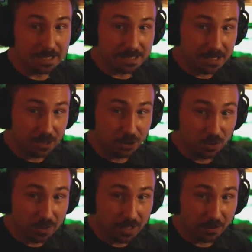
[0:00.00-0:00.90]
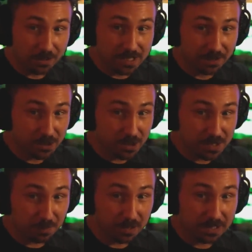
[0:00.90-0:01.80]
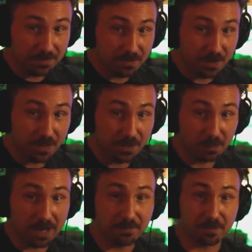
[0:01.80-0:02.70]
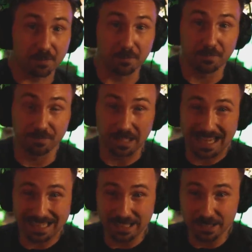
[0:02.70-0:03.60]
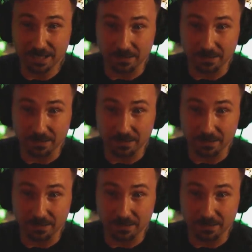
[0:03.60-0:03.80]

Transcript: UKR intelligence believes the threat from Vladian